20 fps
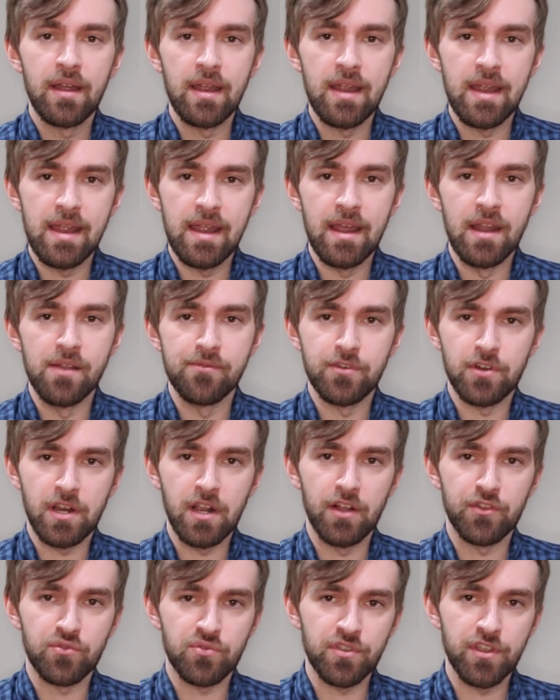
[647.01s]
and if your
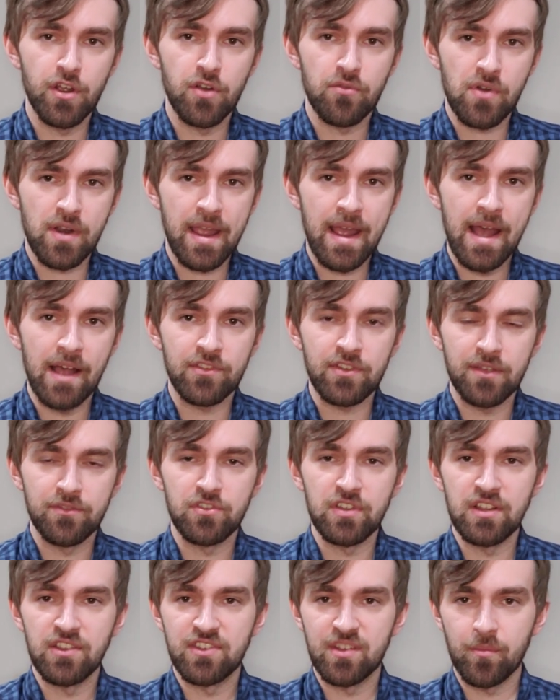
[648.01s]
gun's really overgassed, I've
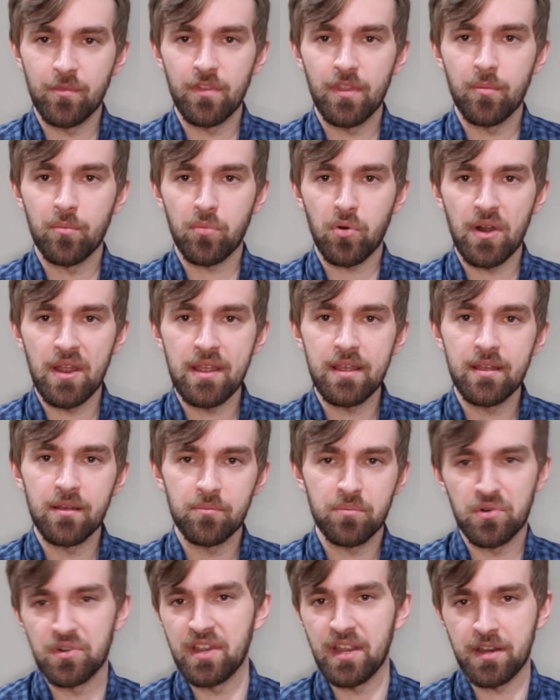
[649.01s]
seen some of them break,
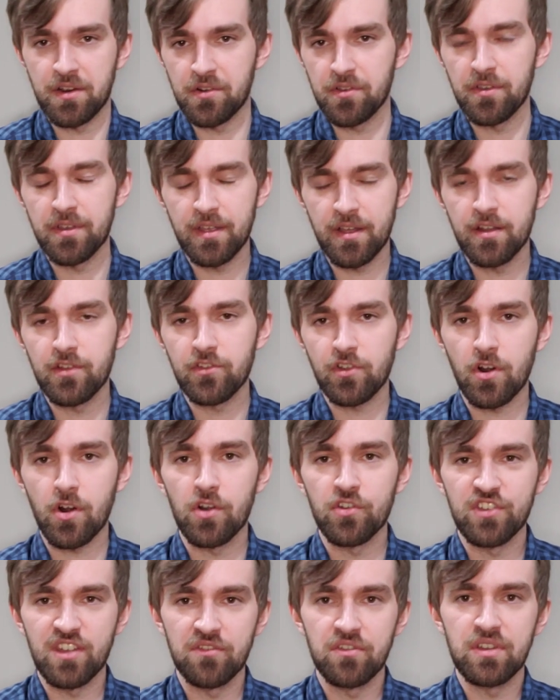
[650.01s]
particularly on a Scar
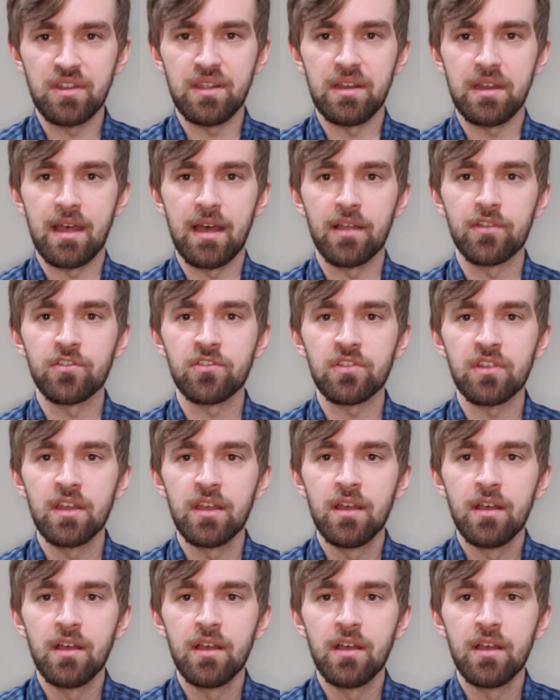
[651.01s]
17S.